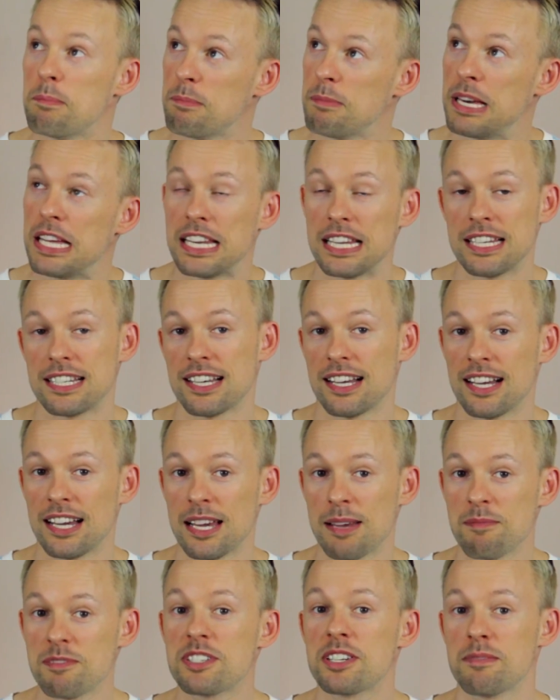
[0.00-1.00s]
many
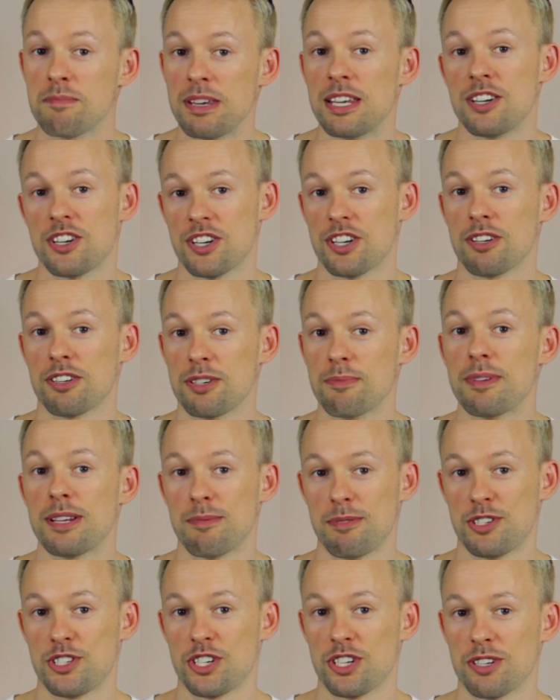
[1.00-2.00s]
times to be sure, to be
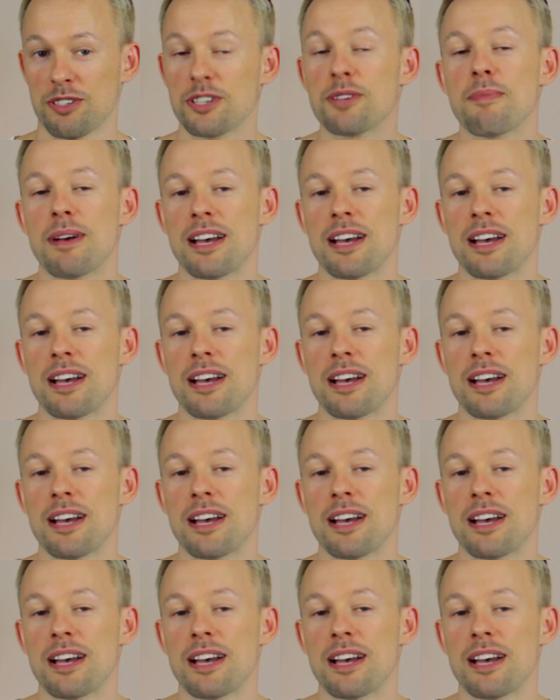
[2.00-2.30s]
sure.